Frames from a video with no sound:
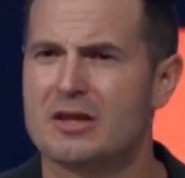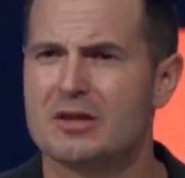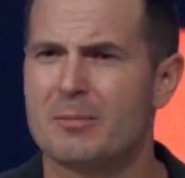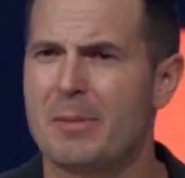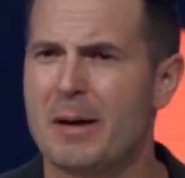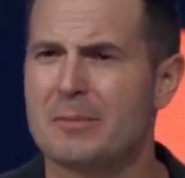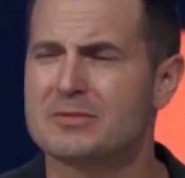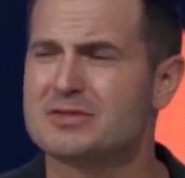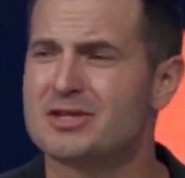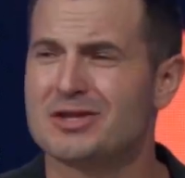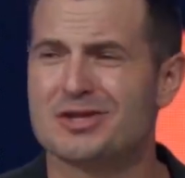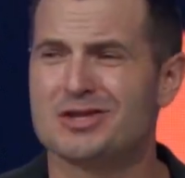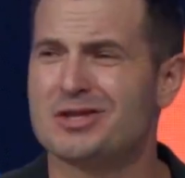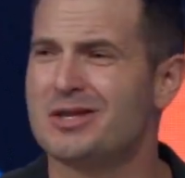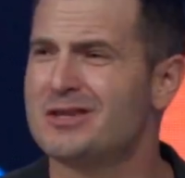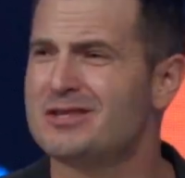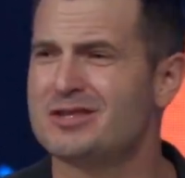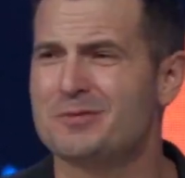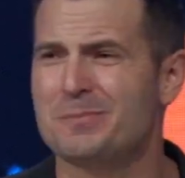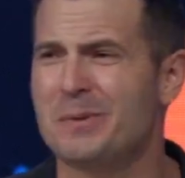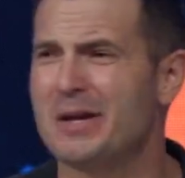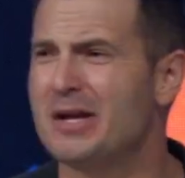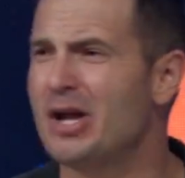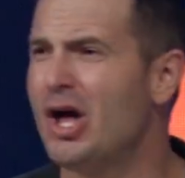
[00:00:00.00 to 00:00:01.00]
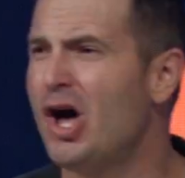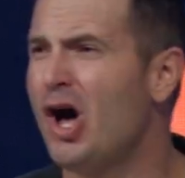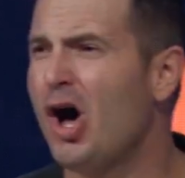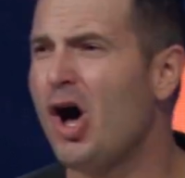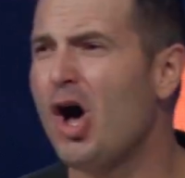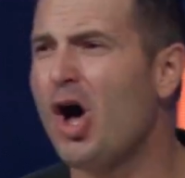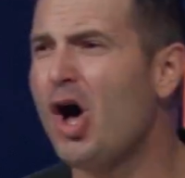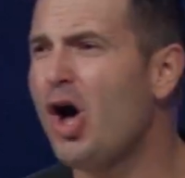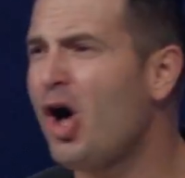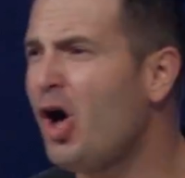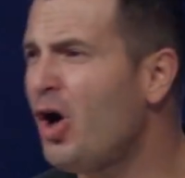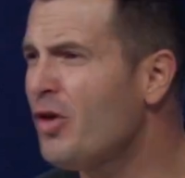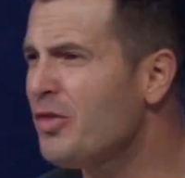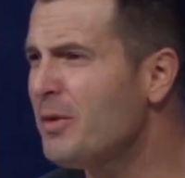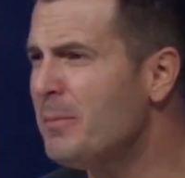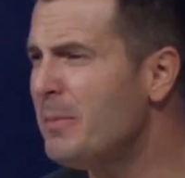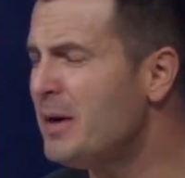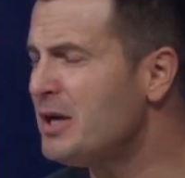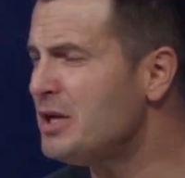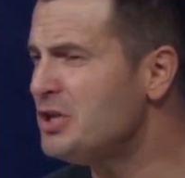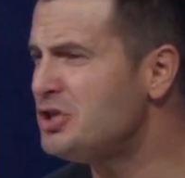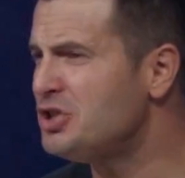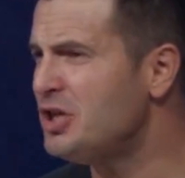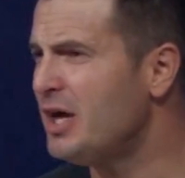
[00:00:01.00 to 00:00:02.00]
The Bible says she had spent all the
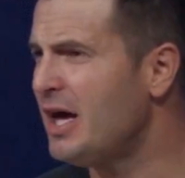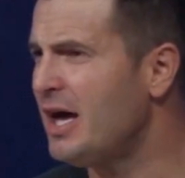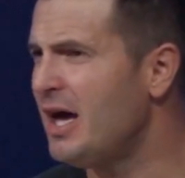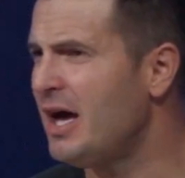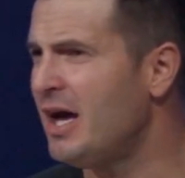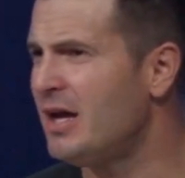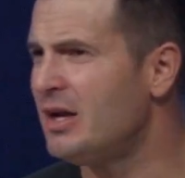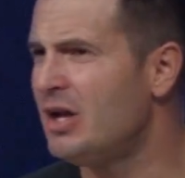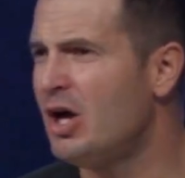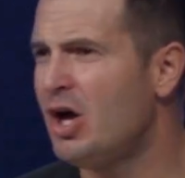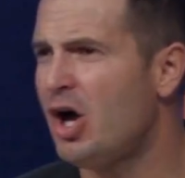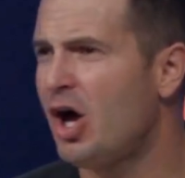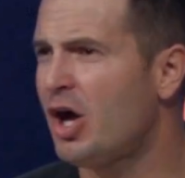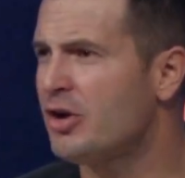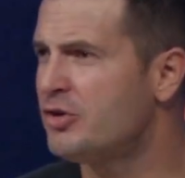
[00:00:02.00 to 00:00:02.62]
money she had